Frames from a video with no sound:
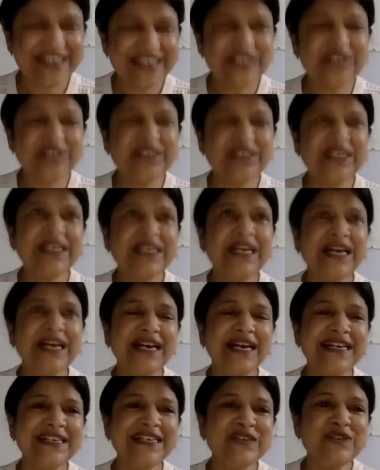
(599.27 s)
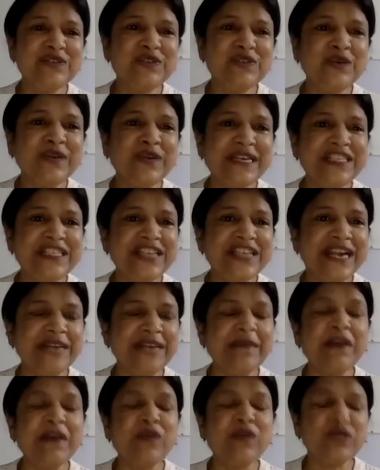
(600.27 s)
Actually, I used to teach
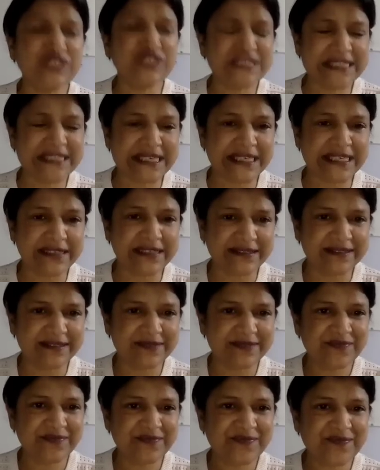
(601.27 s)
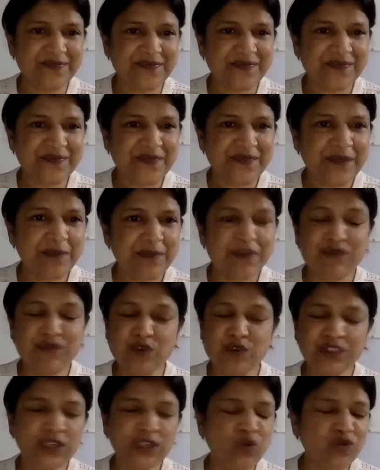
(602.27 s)
at my coaching center
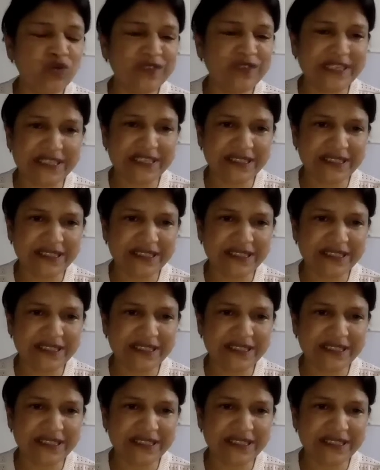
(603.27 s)
before the COVID.